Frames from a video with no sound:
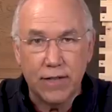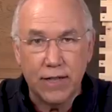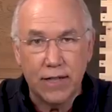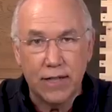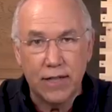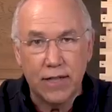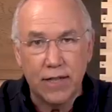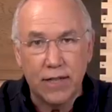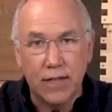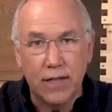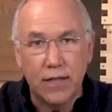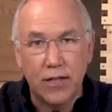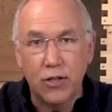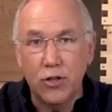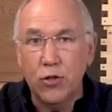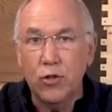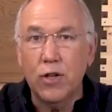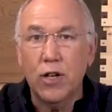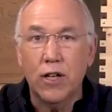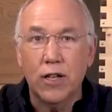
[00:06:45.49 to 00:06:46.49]
And then the
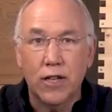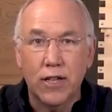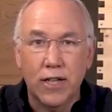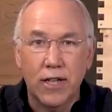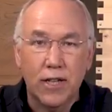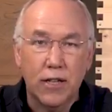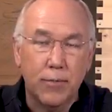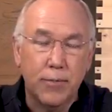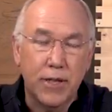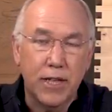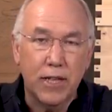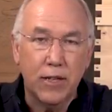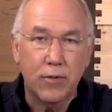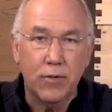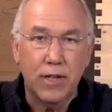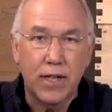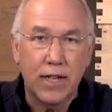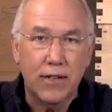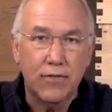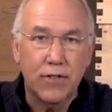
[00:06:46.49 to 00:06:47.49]
new colony coming in
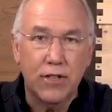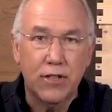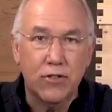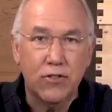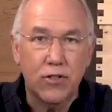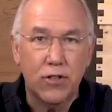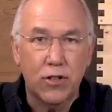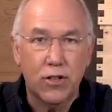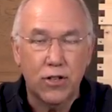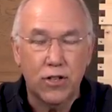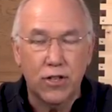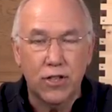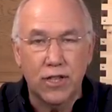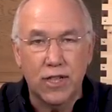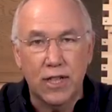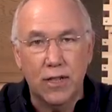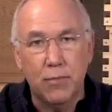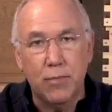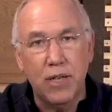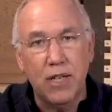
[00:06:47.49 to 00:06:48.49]
would have to discard all the
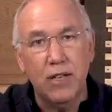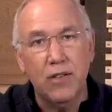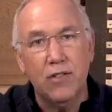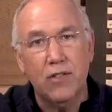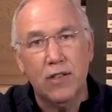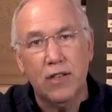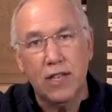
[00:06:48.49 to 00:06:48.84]
dead bees,